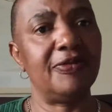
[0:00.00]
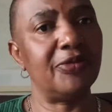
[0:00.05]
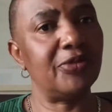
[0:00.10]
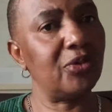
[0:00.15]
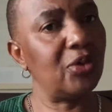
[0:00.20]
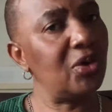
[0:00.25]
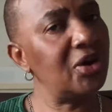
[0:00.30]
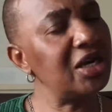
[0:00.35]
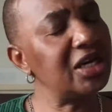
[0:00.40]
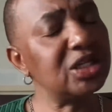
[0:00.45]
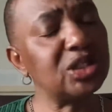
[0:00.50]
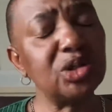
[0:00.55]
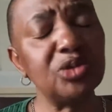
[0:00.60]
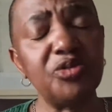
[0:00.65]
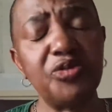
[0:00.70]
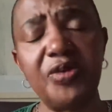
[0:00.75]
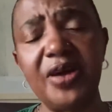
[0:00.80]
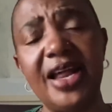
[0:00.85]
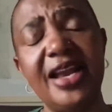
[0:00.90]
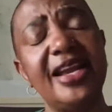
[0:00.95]
only to
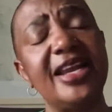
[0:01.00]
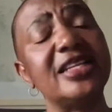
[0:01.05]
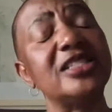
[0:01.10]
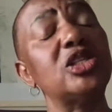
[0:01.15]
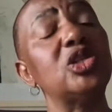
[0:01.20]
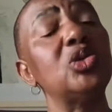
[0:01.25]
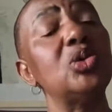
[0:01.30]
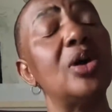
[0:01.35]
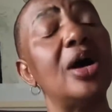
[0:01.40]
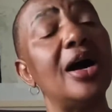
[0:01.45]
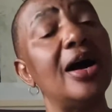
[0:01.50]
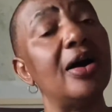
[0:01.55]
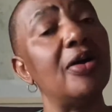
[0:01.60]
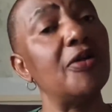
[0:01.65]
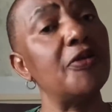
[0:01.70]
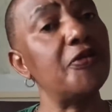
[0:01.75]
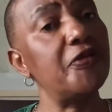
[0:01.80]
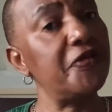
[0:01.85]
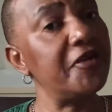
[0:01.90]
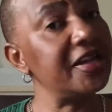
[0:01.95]
find that you are
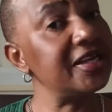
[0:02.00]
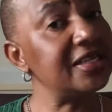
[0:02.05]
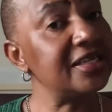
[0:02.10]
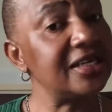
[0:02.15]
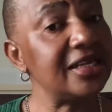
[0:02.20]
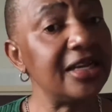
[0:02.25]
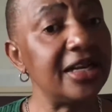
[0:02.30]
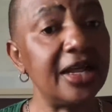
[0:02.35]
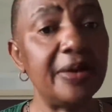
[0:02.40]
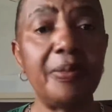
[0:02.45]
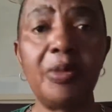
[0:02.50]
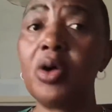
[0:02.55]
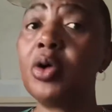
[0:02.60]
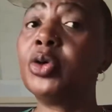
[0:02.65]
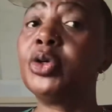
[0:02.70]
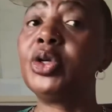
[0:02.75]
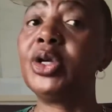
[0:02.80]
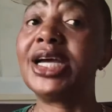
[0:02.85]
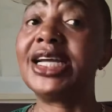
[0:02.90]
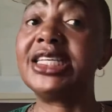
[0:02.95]
offending them or
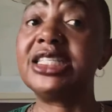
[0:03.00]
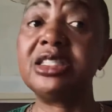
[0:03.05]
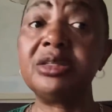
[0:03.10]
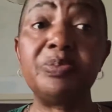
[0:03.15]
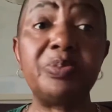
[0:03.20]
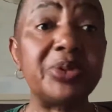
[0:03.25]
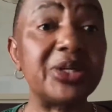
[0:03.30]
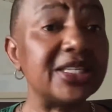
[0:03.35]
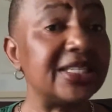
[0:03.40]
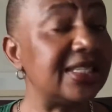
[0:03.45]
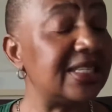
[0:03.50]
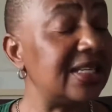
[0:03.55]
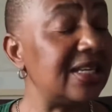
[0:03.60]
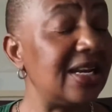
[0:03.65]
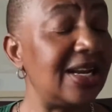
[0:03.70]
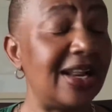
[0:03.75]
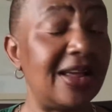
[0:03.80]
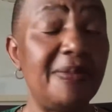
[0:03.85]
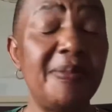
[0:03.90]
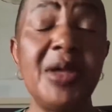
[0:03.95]
you are depressing
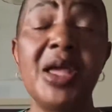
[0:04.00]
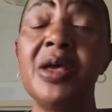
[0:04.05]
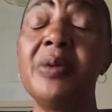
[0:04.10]
them